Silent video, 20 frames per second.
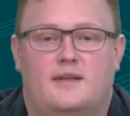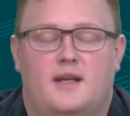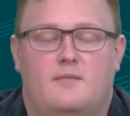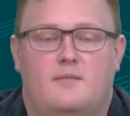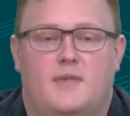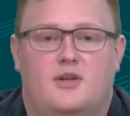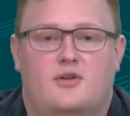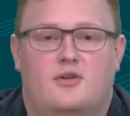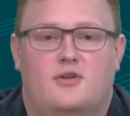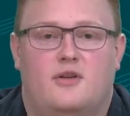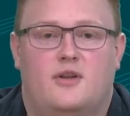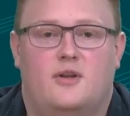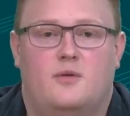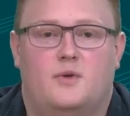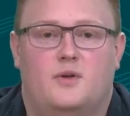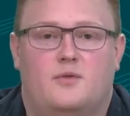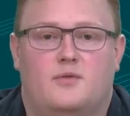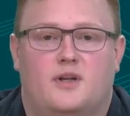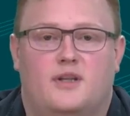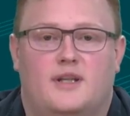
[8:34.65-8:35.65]
and make sure that
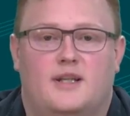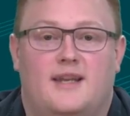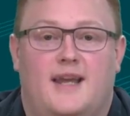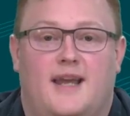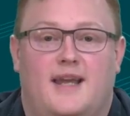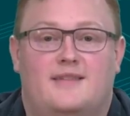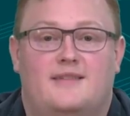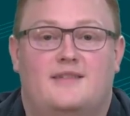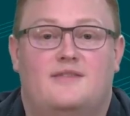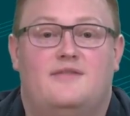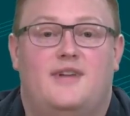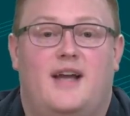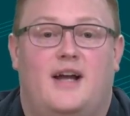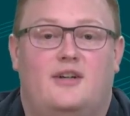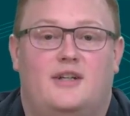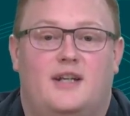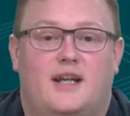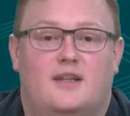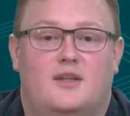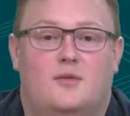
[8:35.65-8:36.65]
we really test and
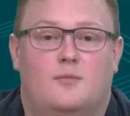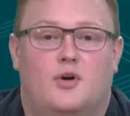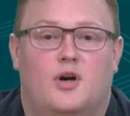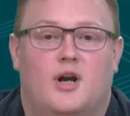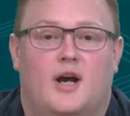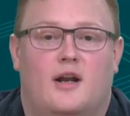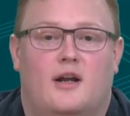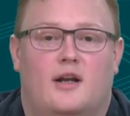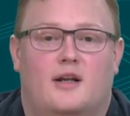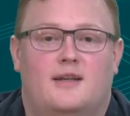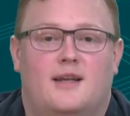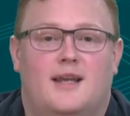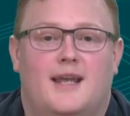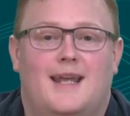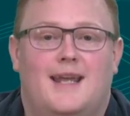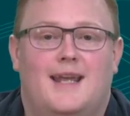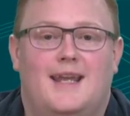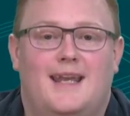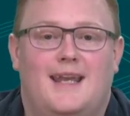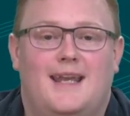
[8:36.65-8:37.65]
validate the product
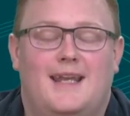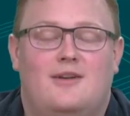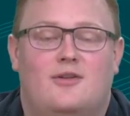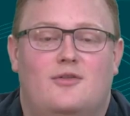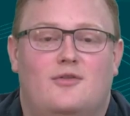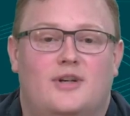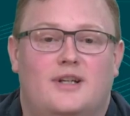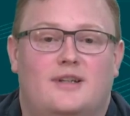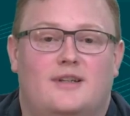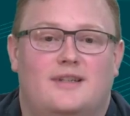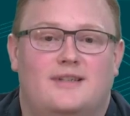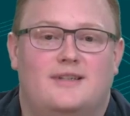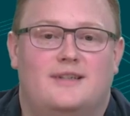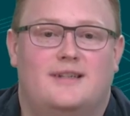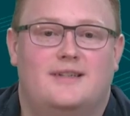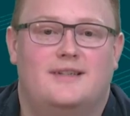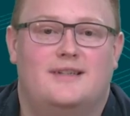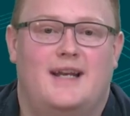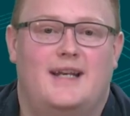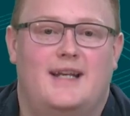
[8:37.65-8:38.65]
in a
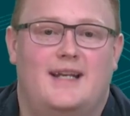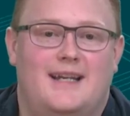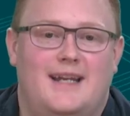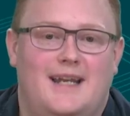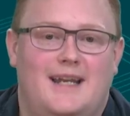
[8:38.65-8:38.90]
realistic setting,